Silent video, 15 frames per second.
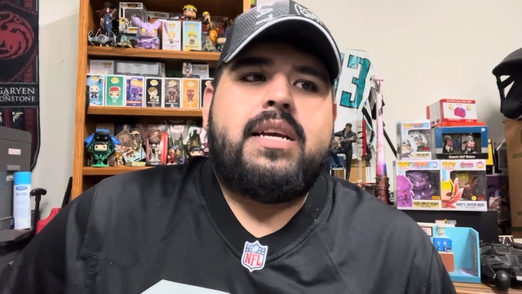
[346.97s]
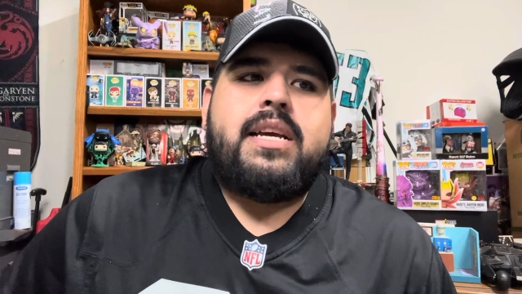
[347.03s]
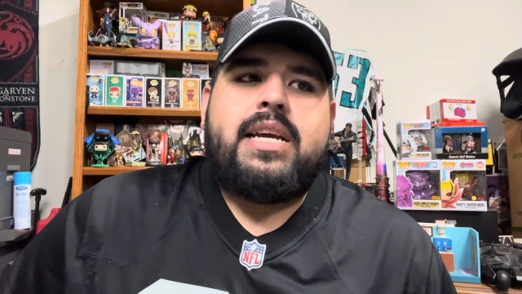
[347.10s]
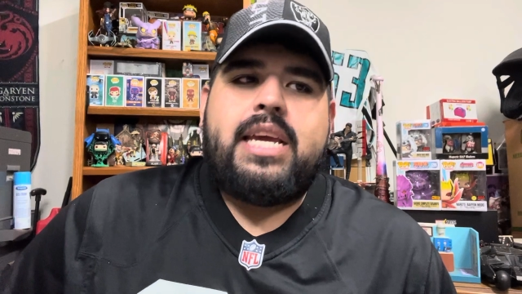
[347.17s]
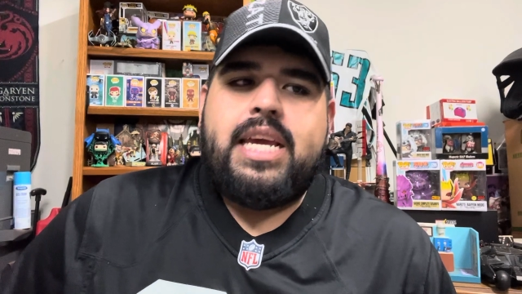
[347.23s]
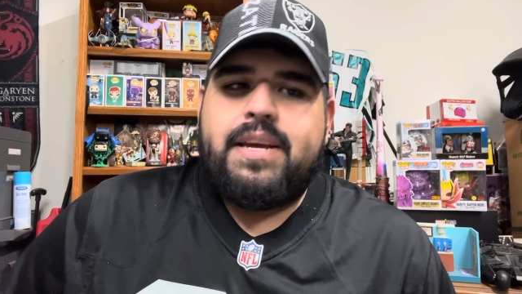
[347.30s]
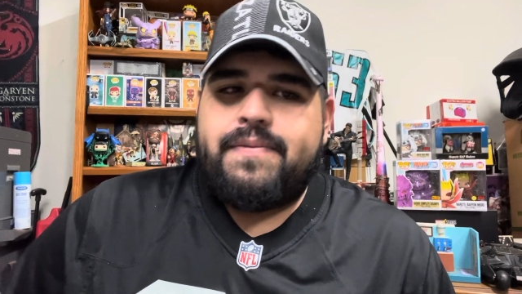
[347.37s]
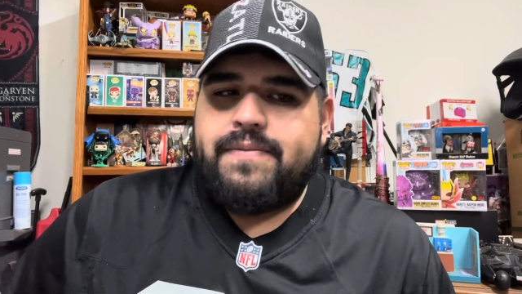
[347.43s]

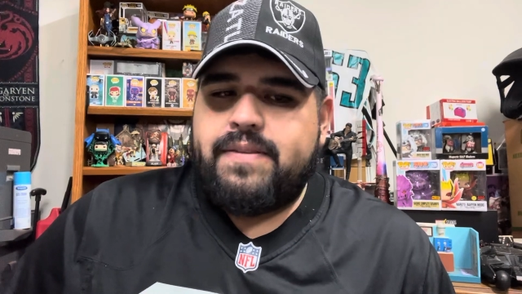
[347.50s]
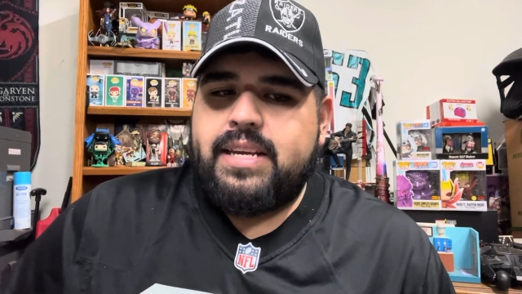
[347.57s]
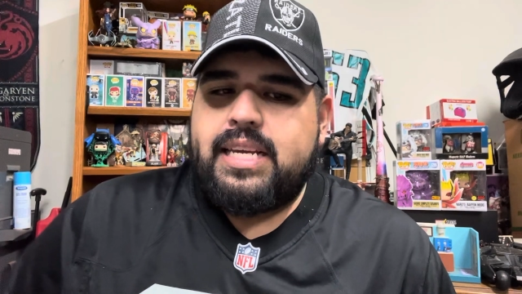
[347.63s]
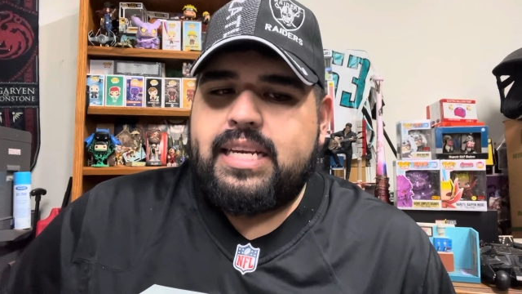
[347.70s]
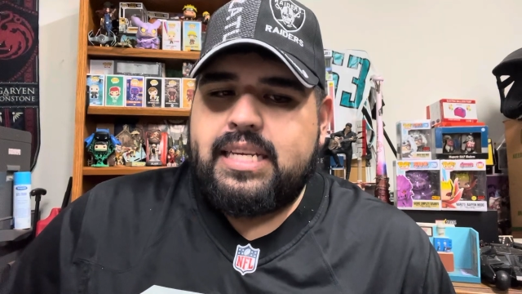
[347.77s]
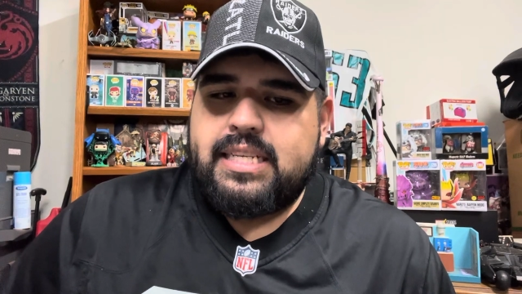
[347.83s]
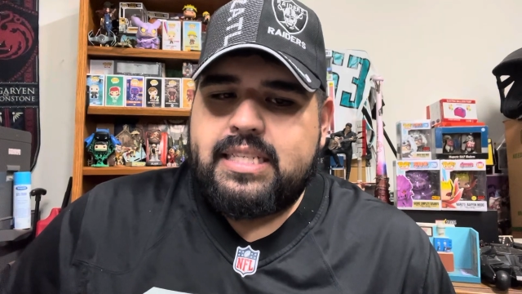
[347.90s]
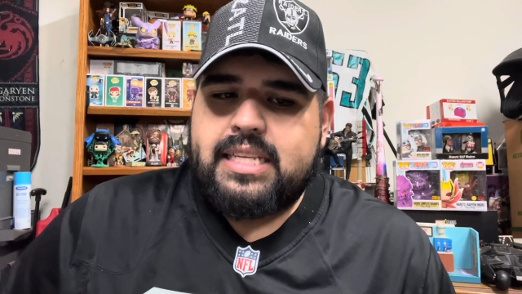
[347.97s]
if
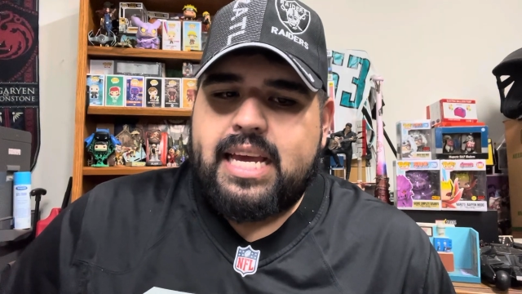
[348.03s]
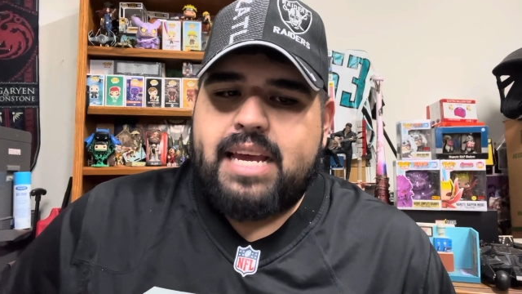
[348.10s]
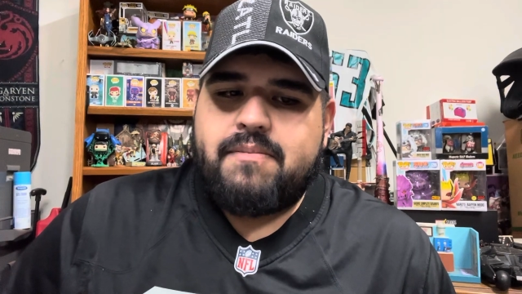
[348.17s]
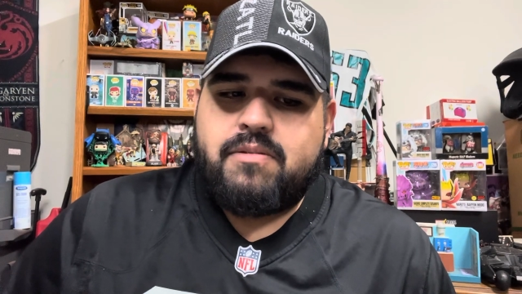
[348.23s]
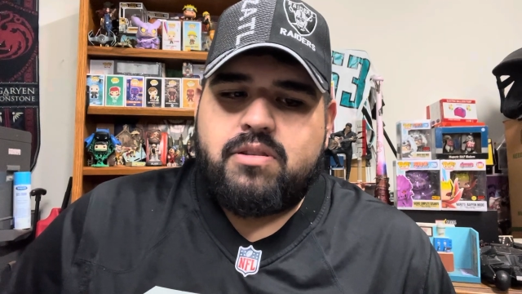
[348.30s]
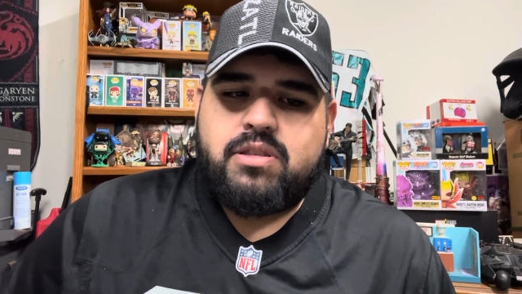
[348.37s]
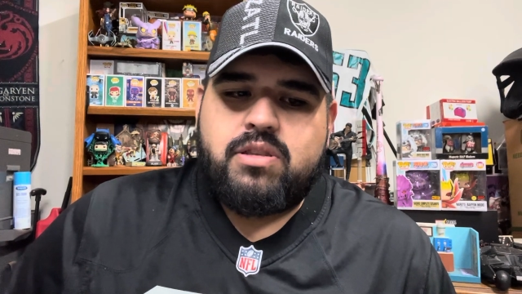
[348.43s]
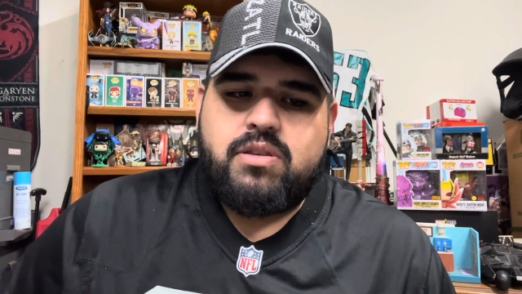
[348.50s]
he is
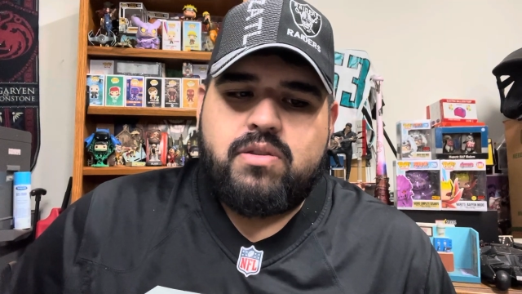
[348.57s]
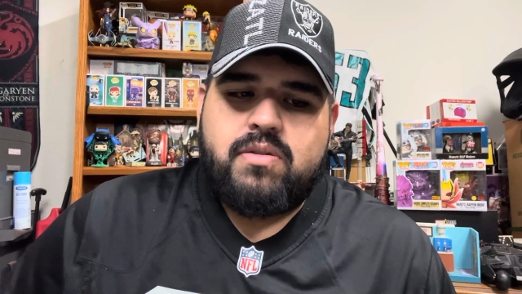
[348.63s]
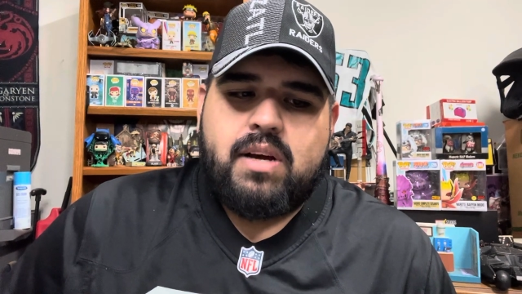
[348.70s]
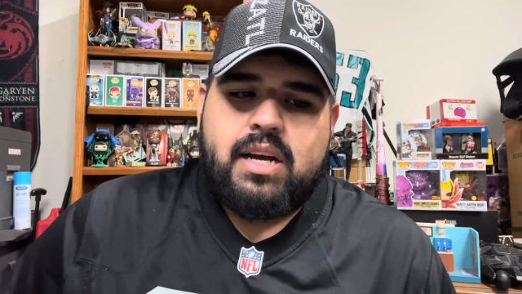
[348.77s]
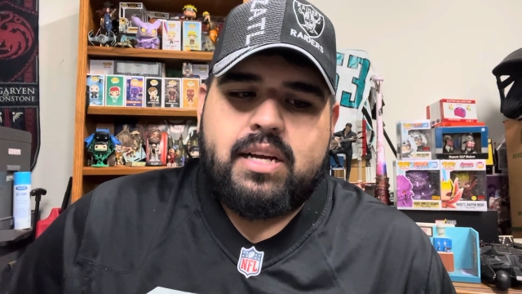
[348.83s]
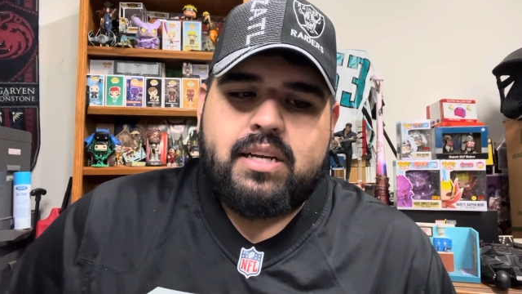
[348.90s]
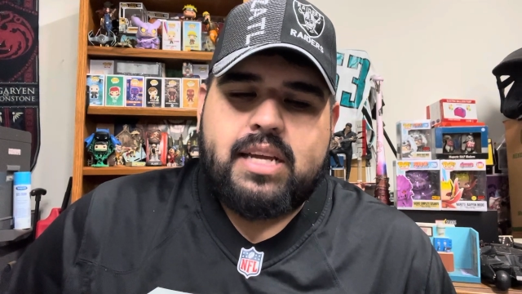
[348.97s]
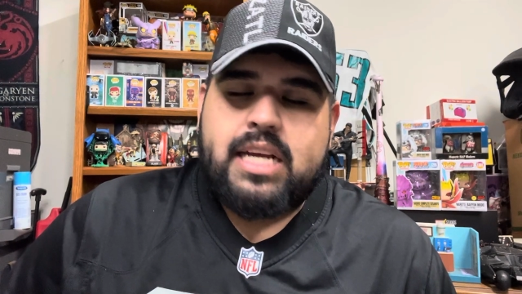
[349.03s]
able to
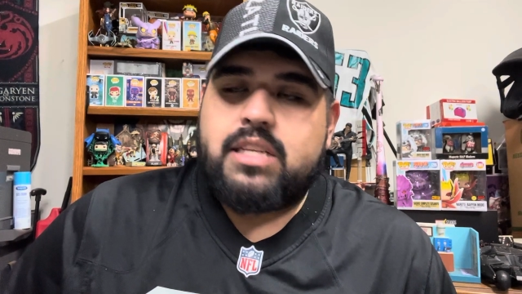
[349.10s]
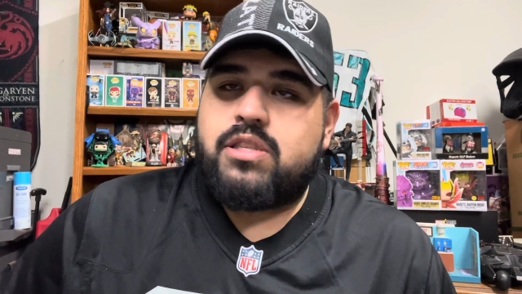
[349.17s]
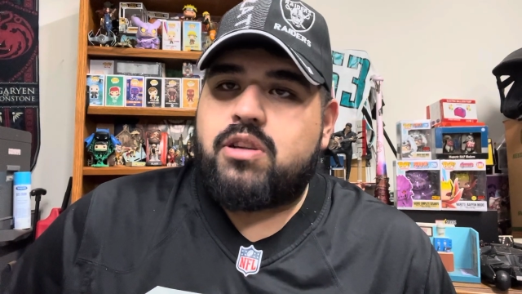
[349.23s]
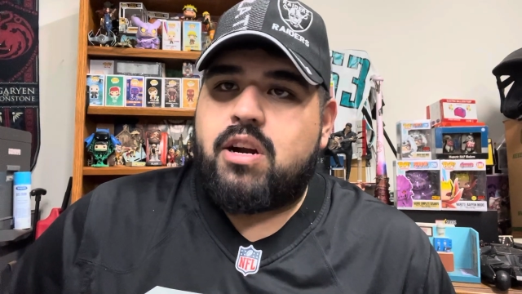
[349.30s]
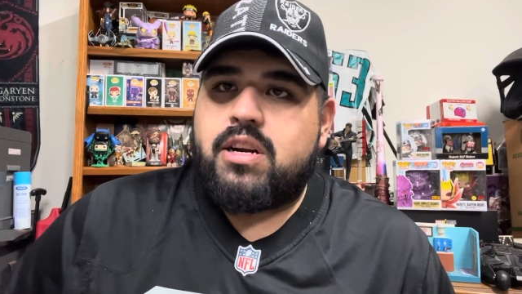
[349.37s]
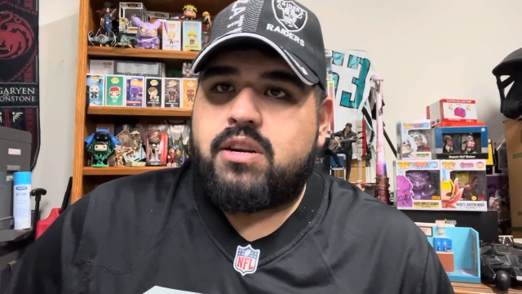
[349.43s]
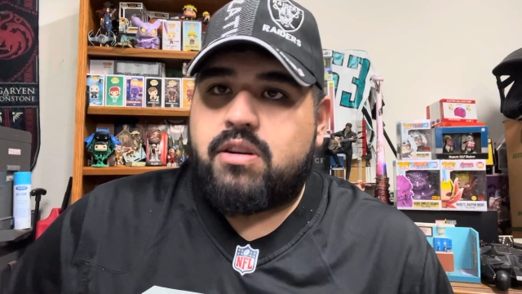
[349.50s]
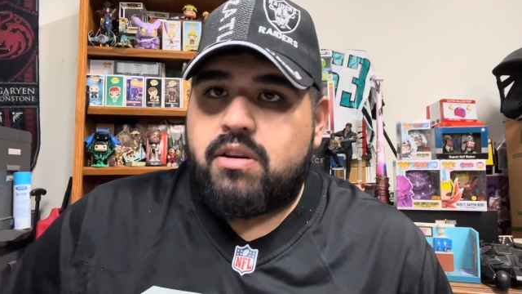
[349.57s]
uh, get
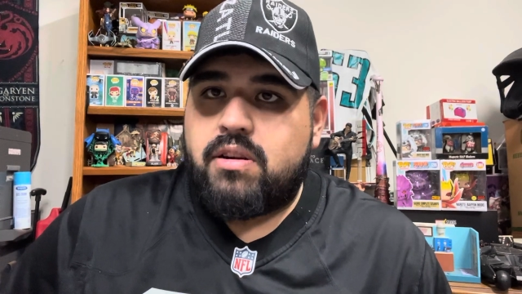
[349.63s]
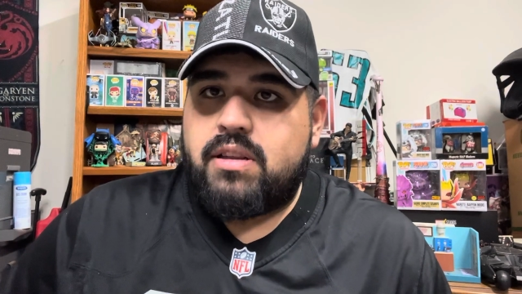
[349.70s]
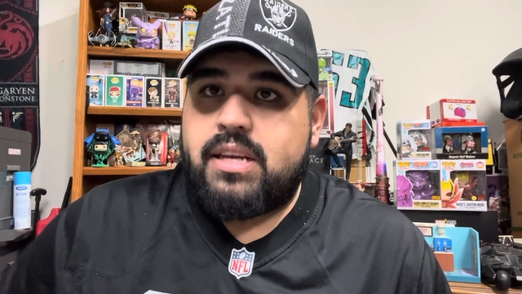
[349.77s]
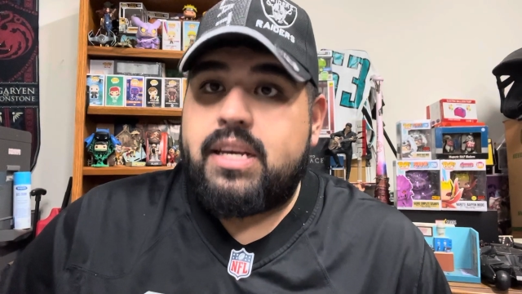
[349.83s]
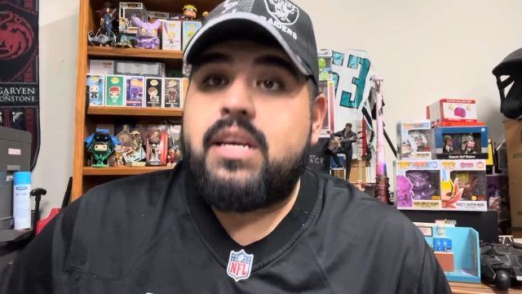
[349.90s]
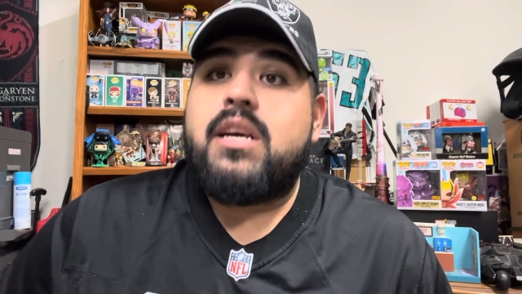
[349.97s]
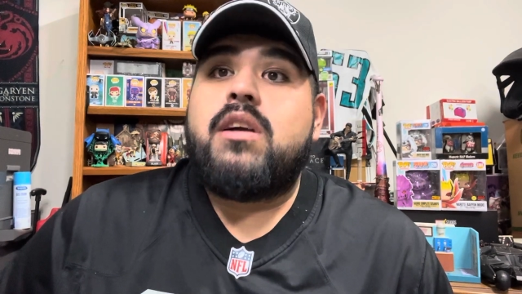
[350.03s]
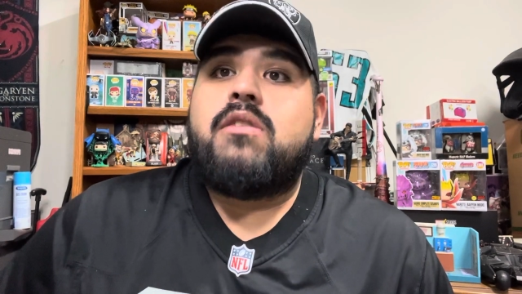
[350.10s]
started
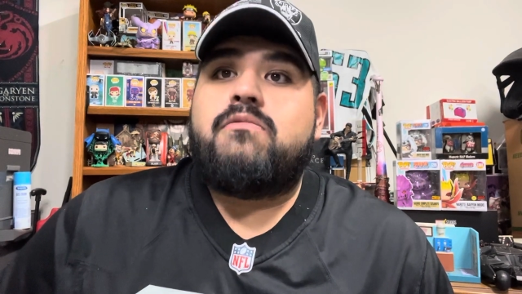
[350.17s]
early,